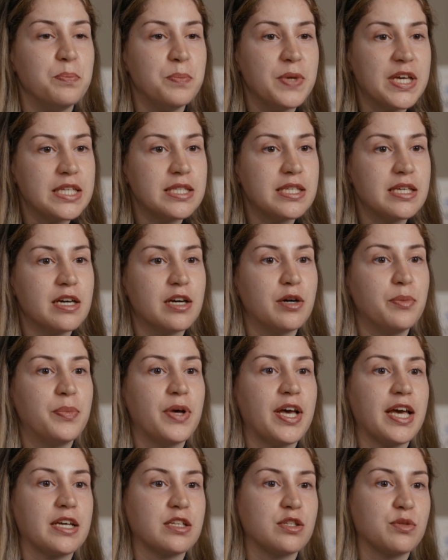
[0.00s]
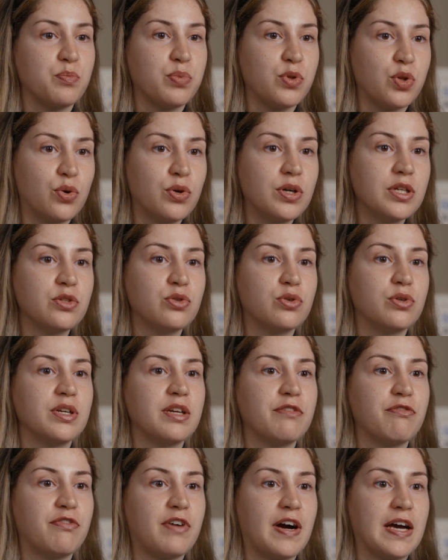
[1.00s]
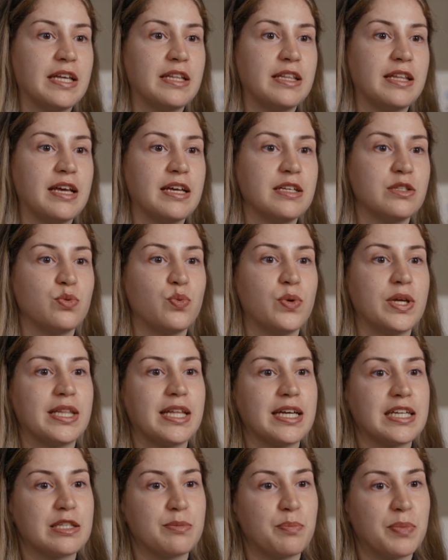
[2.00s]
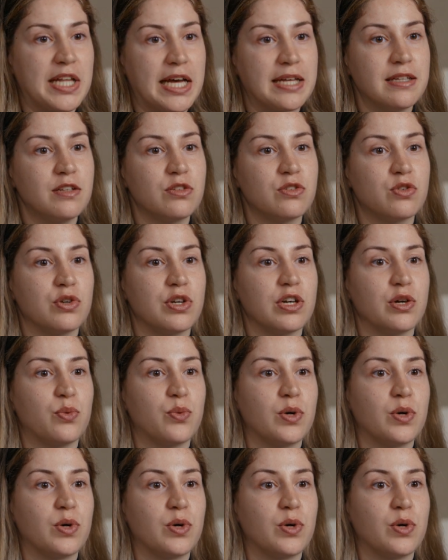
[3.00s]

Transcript: Mixing up exploratory findings with explanatory